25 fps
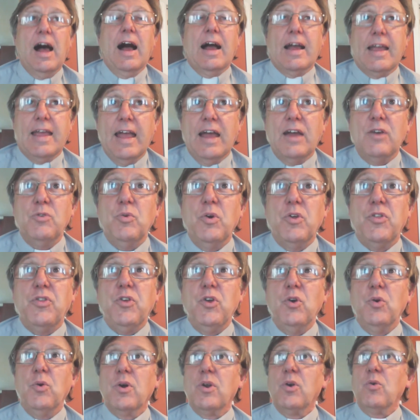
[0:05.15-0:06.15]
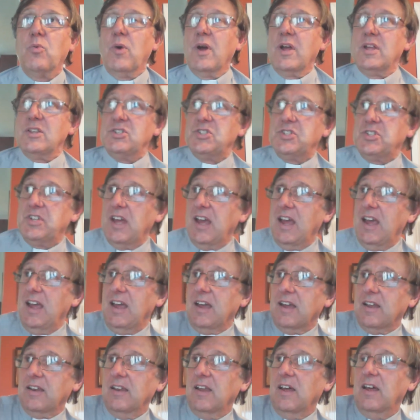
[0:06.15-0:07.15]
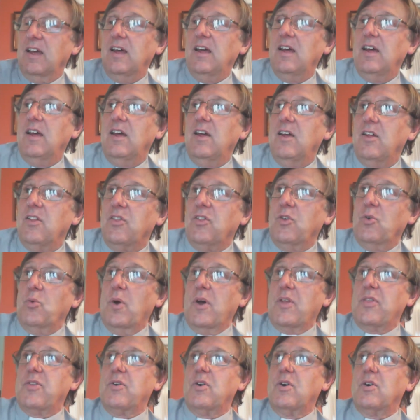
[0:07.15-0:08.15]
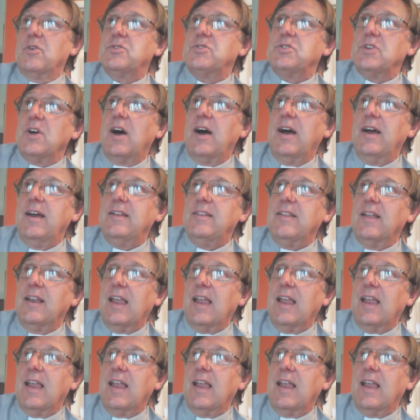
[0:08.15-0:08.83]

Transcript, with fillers: Again with you on a Wednesday and the weather outside.